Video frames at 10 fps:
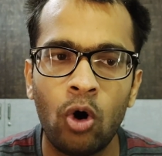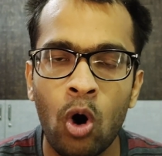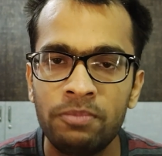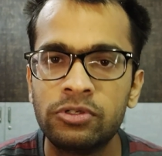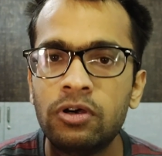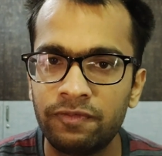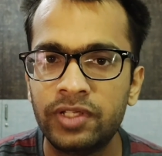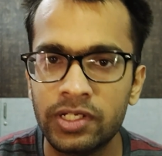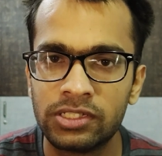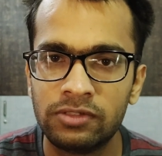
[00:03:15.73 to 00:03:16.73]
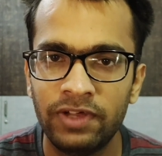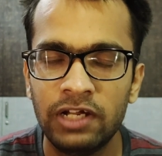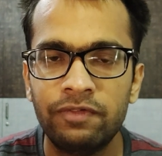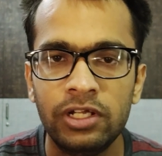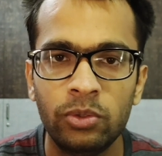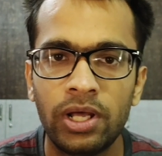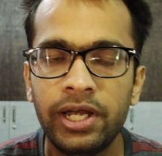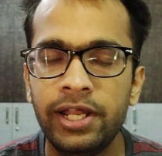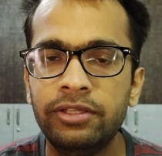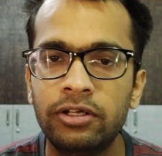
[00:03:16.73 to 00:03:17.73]
observed this, whenever you are
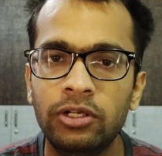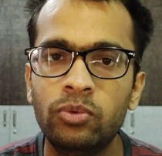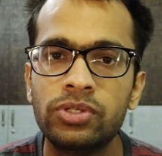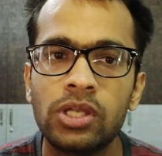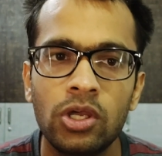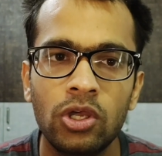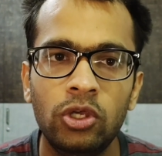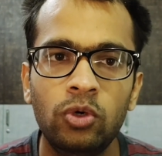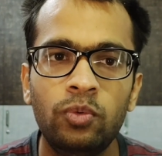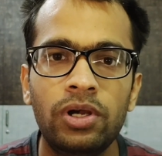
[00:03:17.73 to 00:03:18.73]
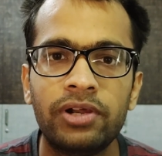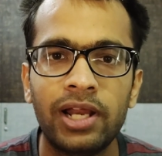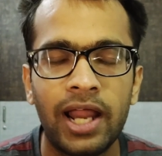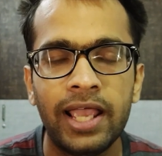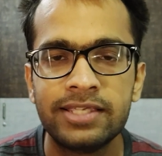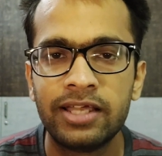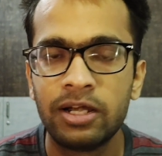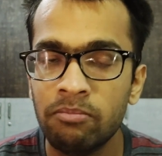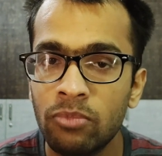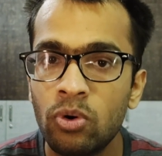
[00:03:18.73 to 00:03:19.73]
reading the news, you will realize
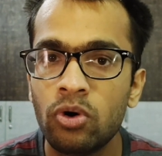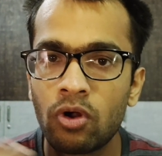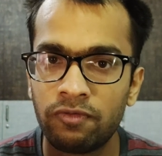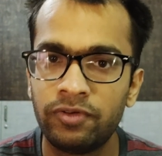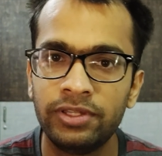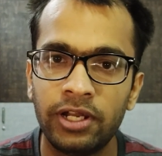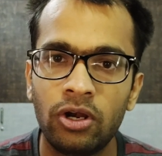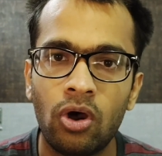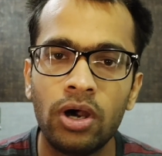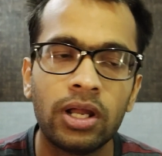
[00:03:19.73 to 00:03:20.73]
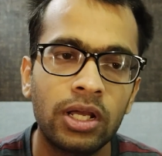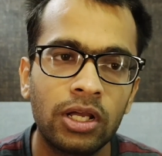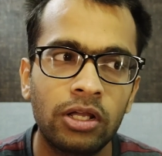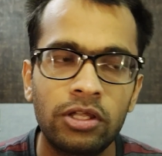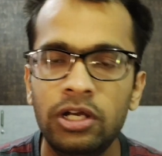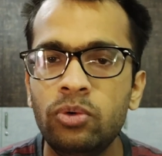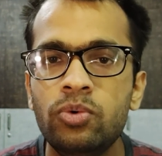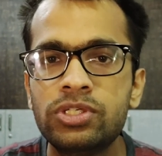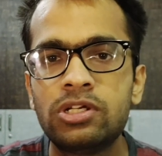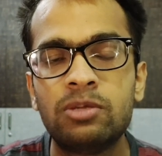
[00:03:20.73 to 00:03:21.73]
that more often than not, the
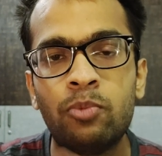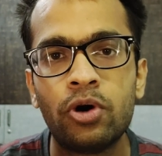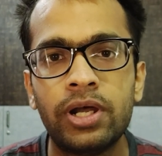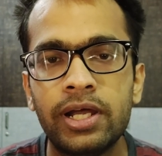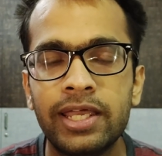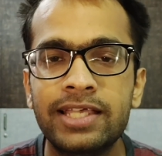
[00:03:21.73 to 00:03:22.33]
news is reported